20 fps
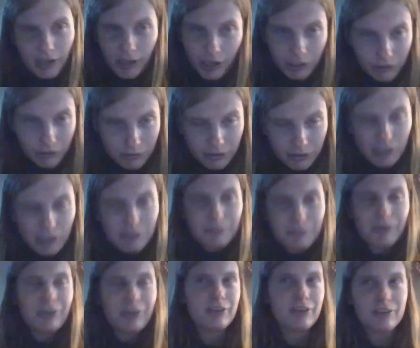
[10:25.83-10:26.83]
Ireland
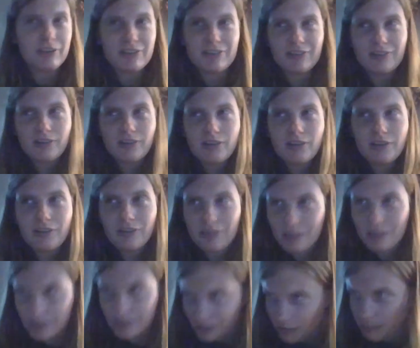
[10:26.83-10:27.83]
because
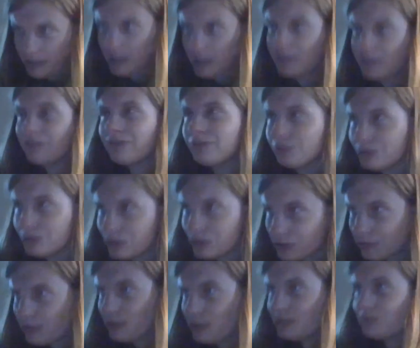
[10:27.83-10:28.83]
their main food
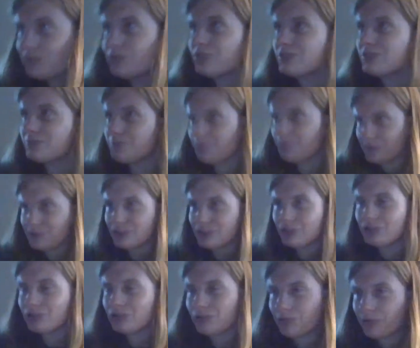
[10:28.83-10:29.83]
source was
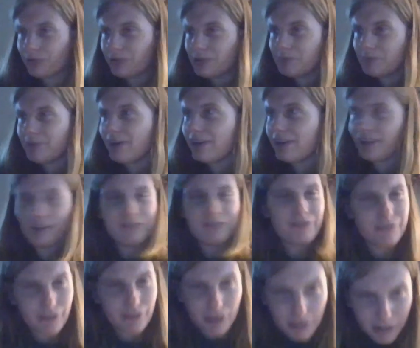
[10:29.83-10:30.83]
destroyed by a
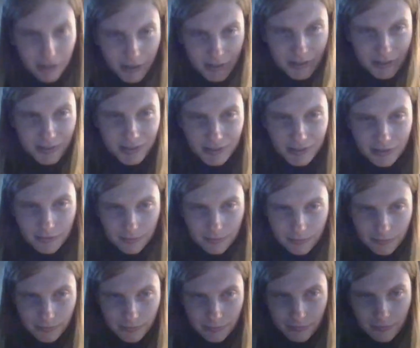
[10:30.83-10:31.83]
fungus?
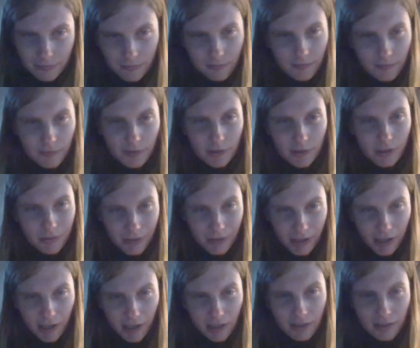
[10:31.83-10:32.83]

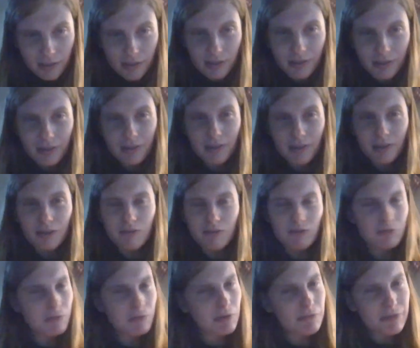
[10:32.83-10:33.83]
Okay.
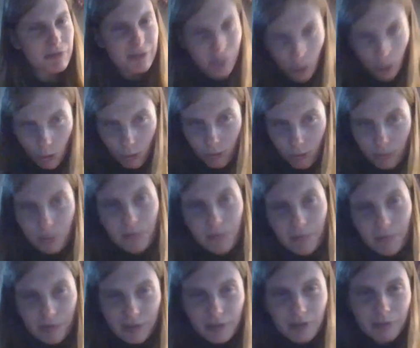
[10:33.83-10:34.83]
Remember that
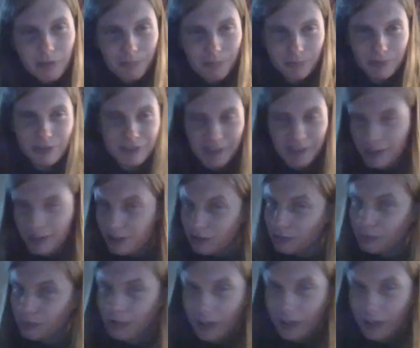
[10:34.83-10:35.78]
whole, potato